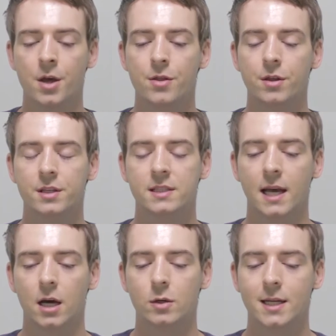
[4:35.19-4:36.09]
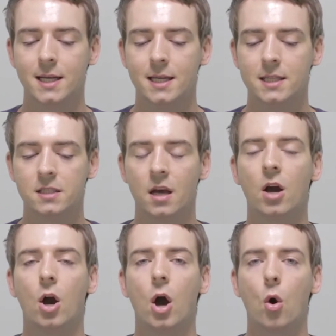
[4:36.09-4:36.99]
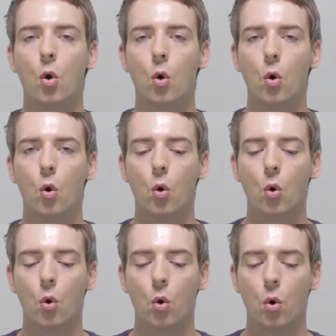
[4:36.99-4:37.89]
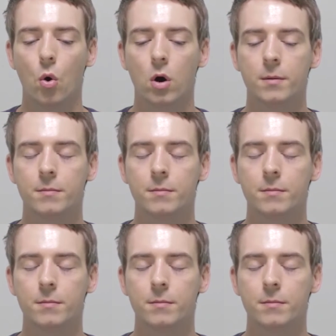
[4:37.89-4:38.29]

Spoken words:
The sound is or.